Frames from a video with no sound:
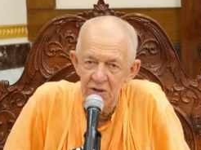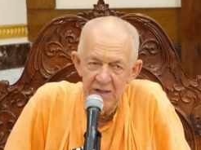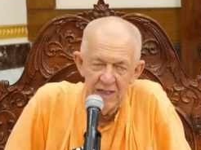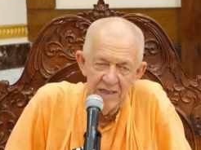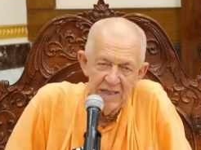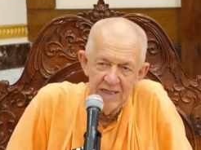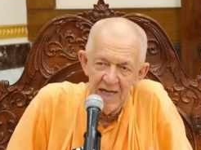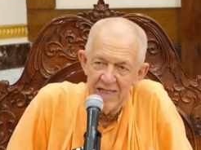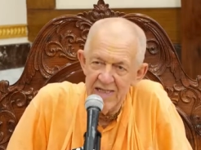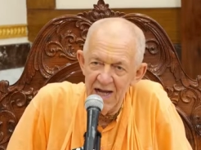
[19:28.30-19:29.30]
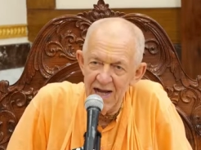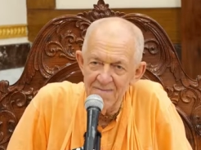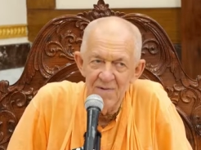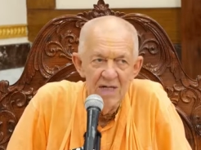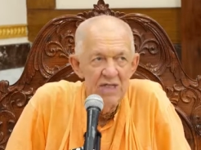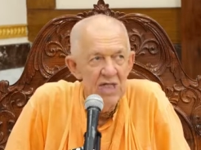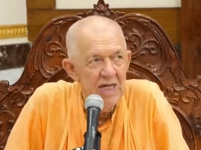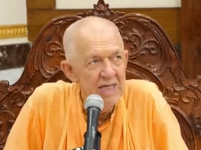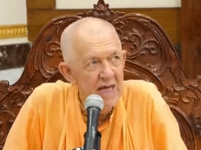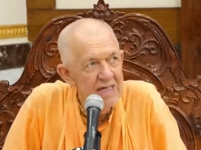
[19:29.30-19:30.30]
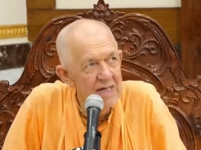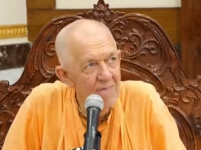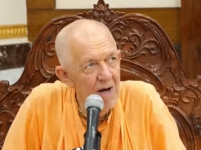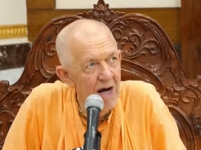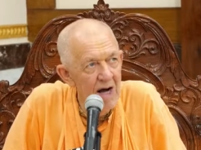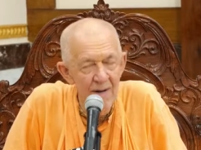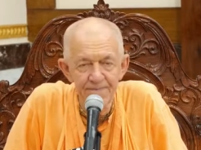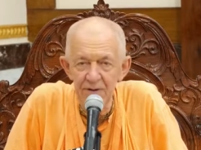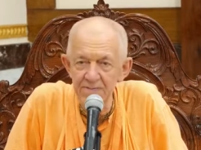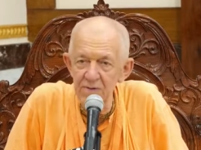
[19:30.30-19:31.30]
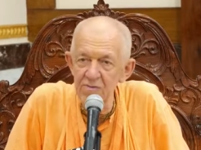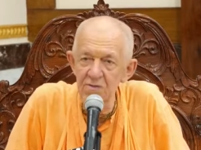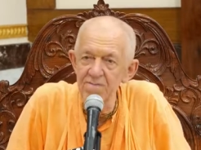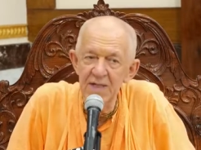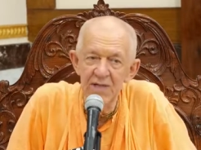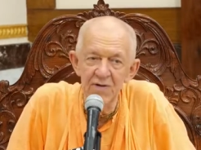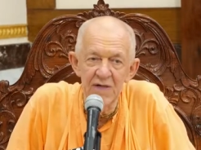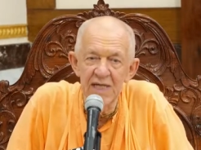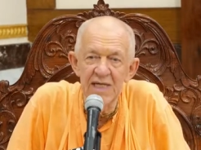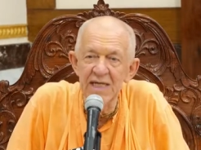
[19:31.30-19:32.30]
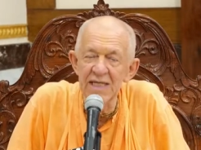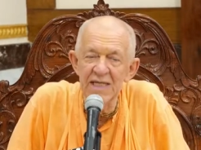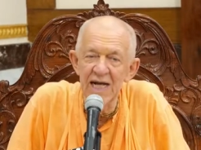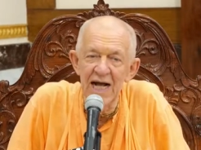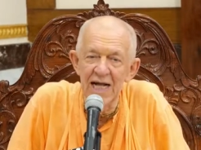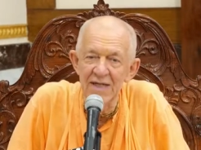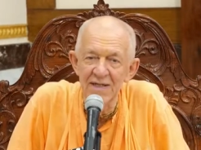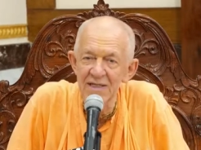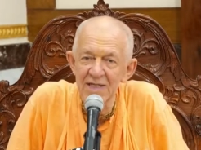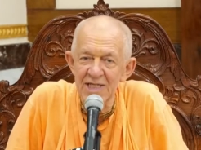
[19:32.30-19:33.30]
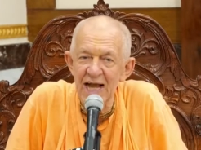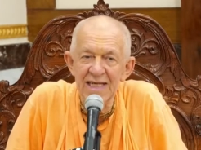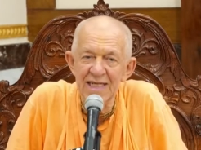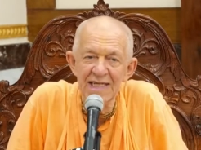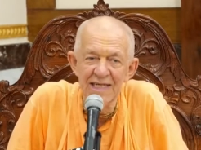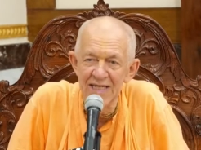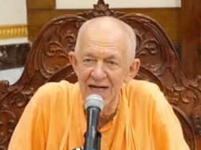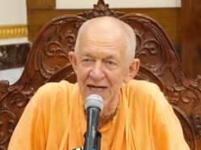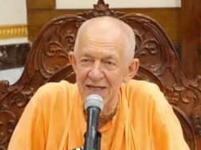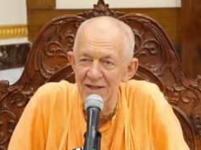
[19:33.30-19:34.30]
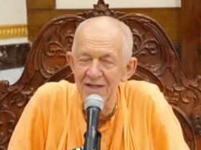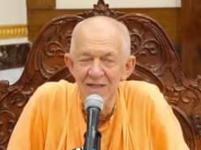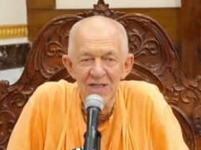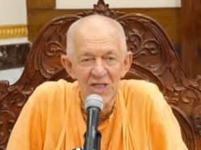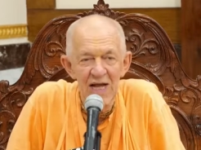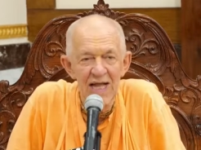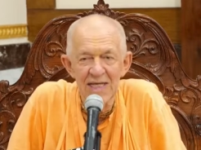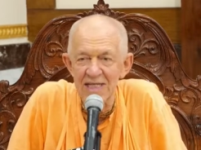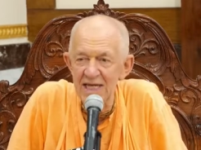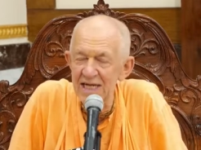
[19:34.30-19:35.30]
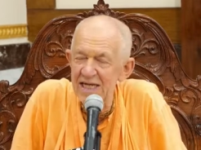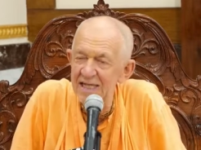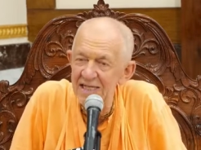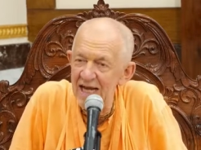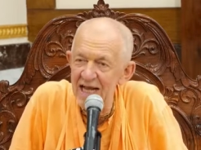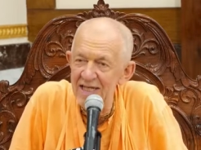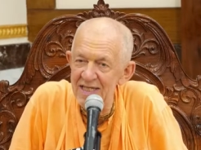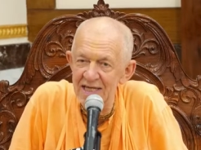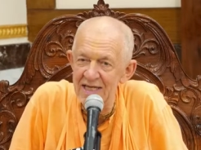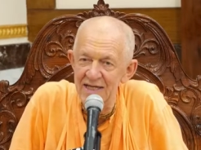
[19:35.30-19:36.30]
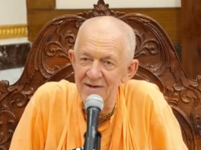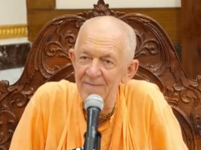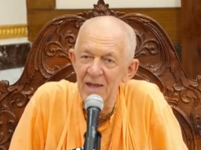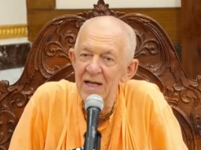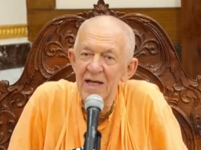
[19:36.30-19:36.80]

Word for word: During the daytime, Chaitanya Mahaprabhu would be doing kirtan, sankirtan, chanting and dancing.